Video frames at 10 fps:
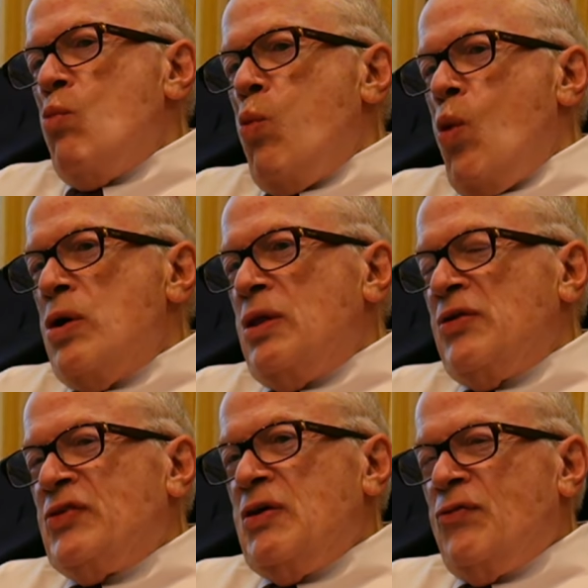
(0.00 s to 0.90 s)

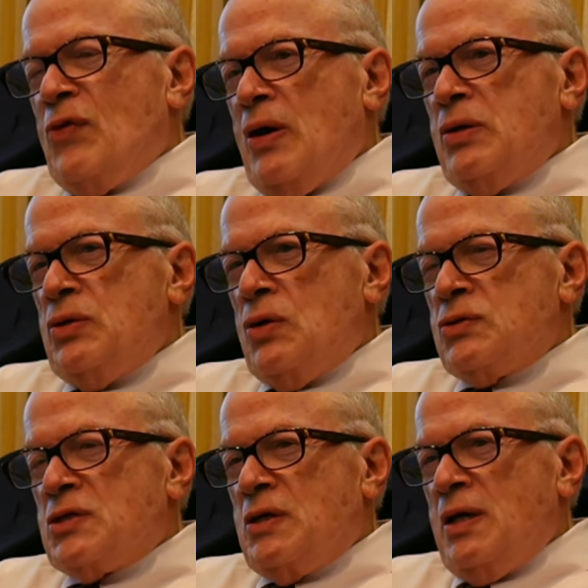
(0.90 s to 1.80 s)
let's say you file the
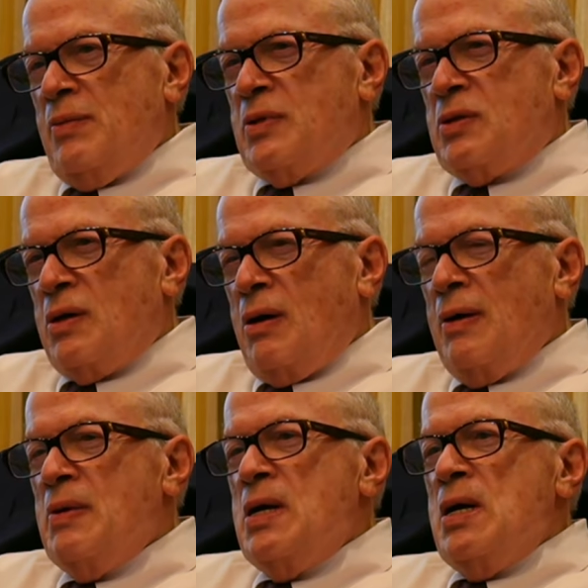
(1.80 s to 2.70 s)
notice of claim in
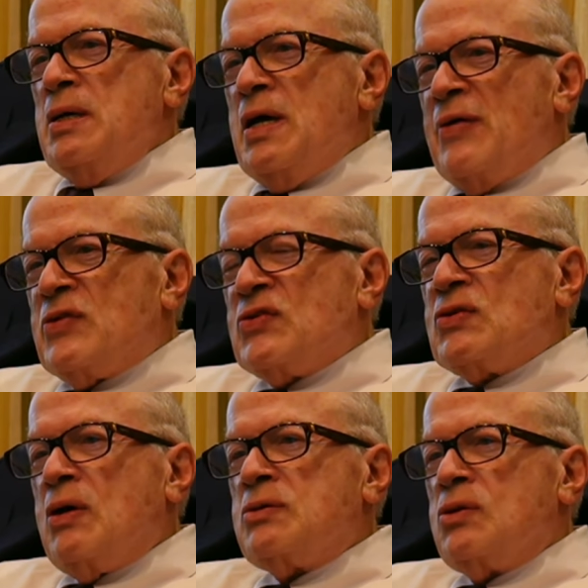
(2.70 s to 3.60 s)
time. You have to
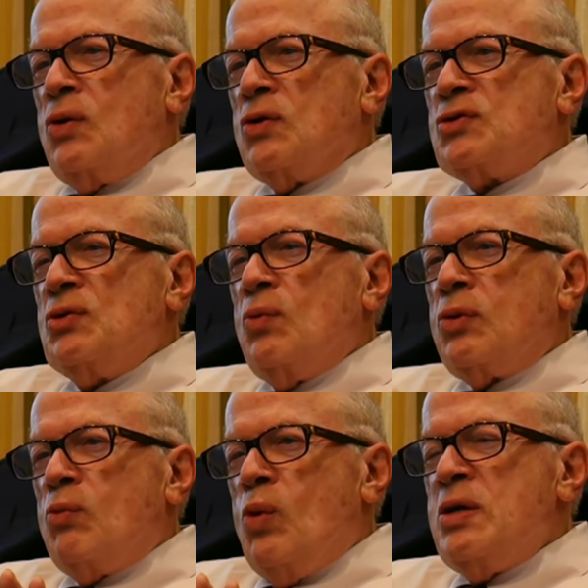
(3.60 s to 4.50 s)
start the lawsuit
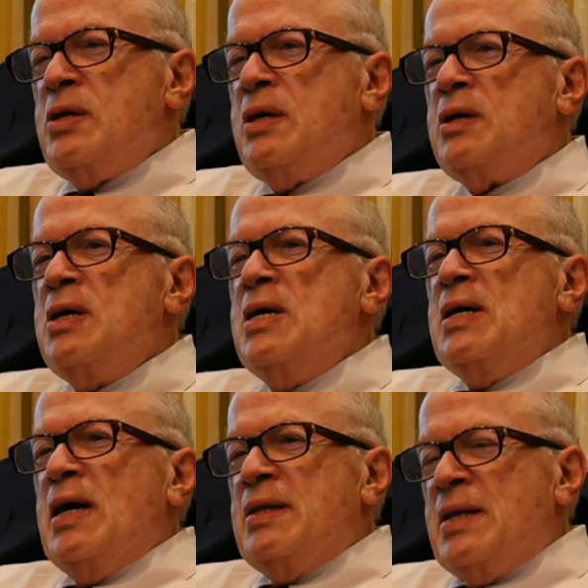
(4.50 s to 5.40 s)
within 1 year
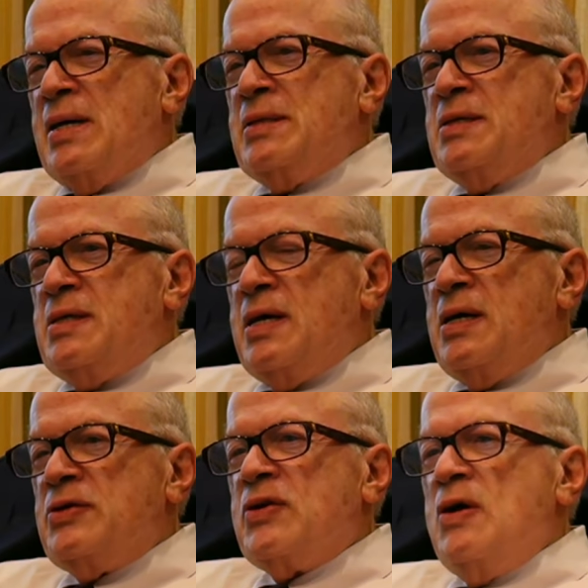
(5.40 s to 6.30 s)
and 90
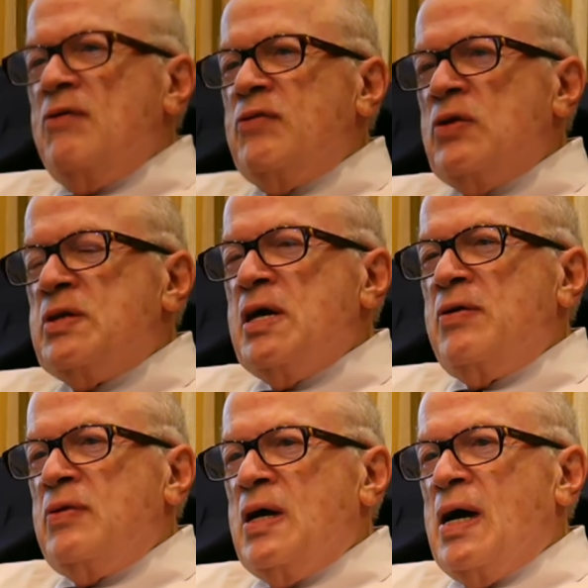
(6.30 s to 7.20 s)
days from the date
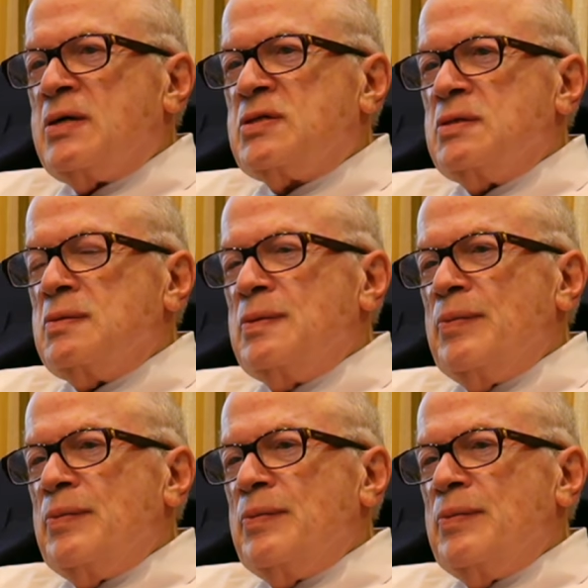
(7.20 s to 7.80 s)
of the accident.